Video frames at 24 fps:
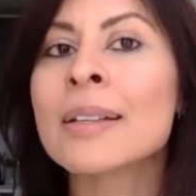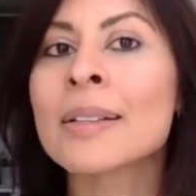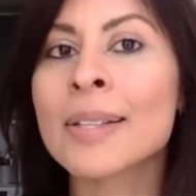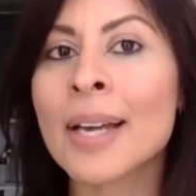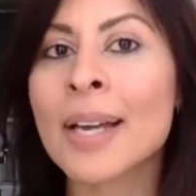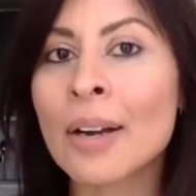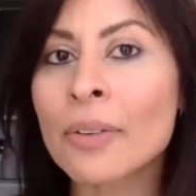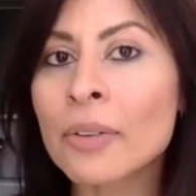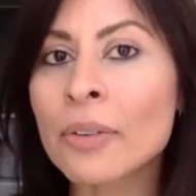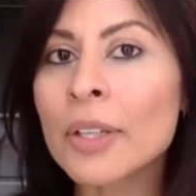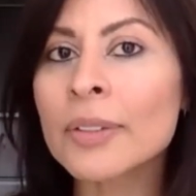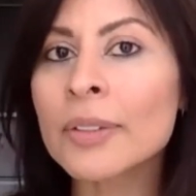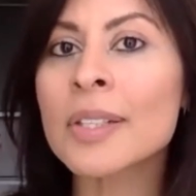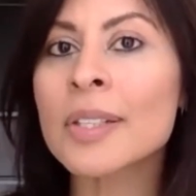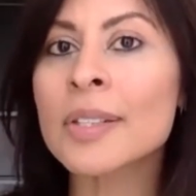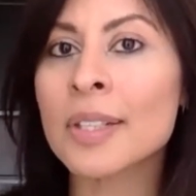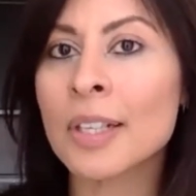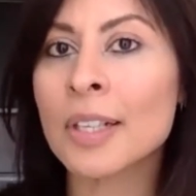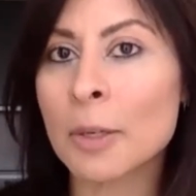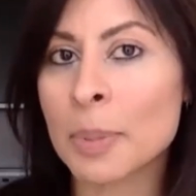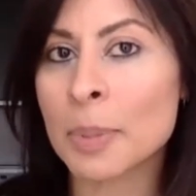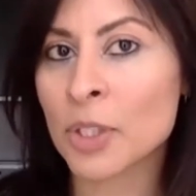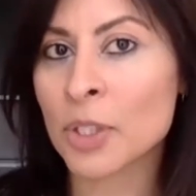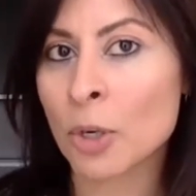Download the
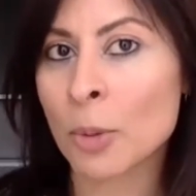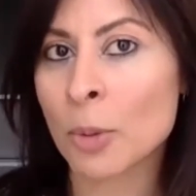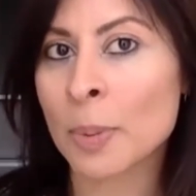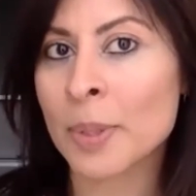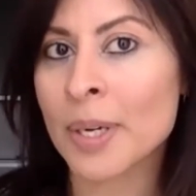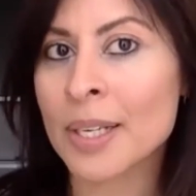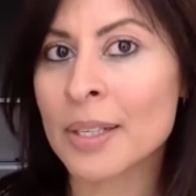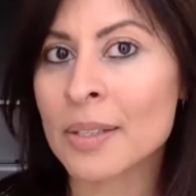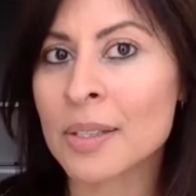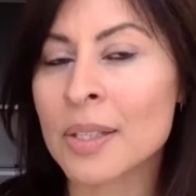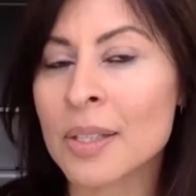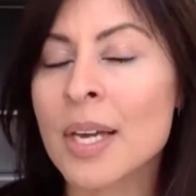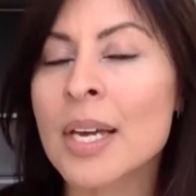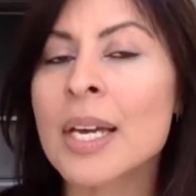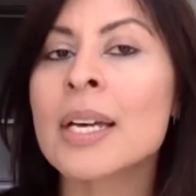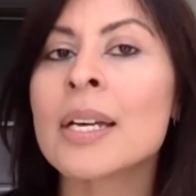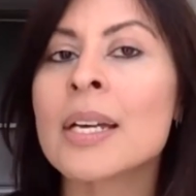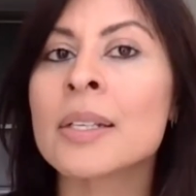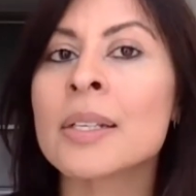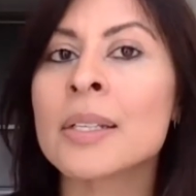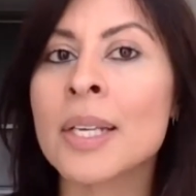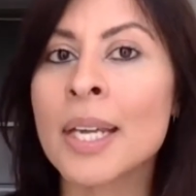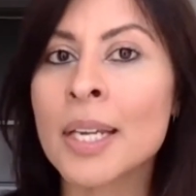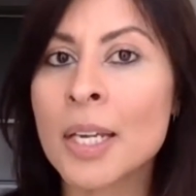syllabus topics,
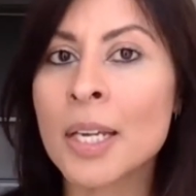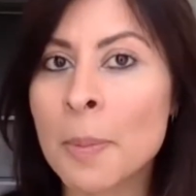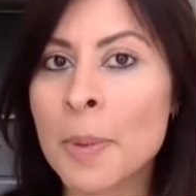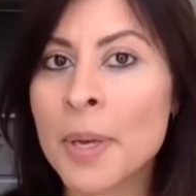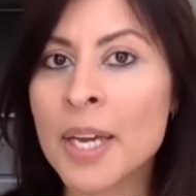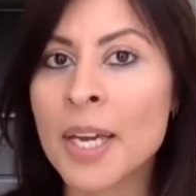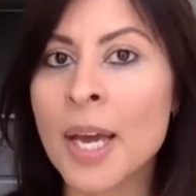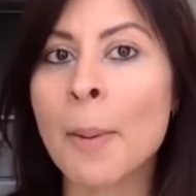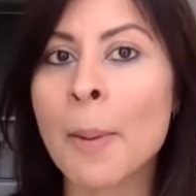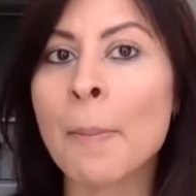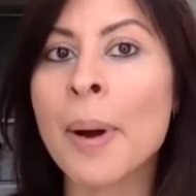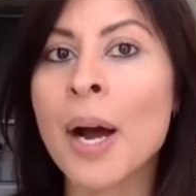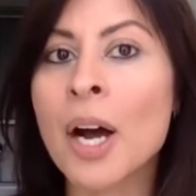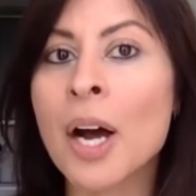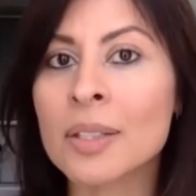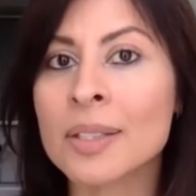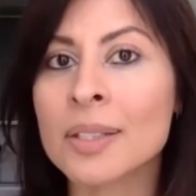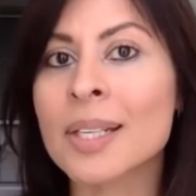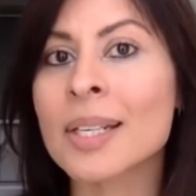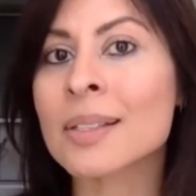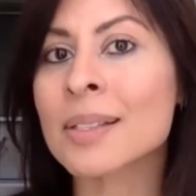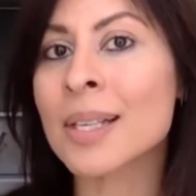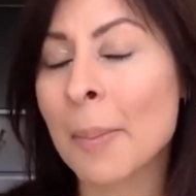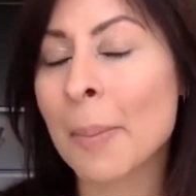take a peek at past
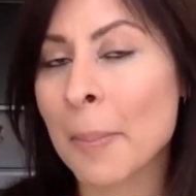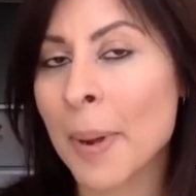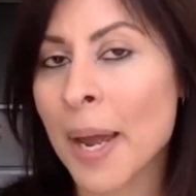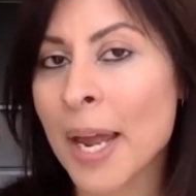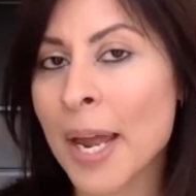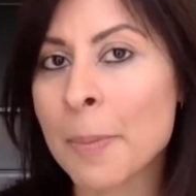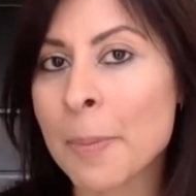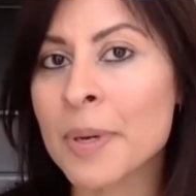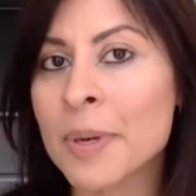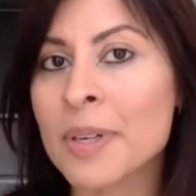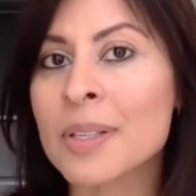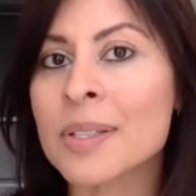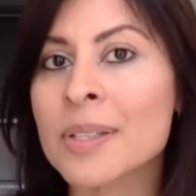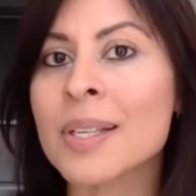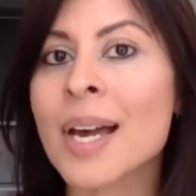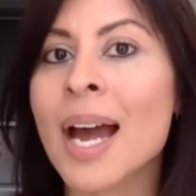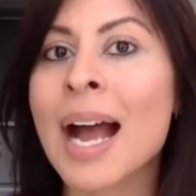exam papers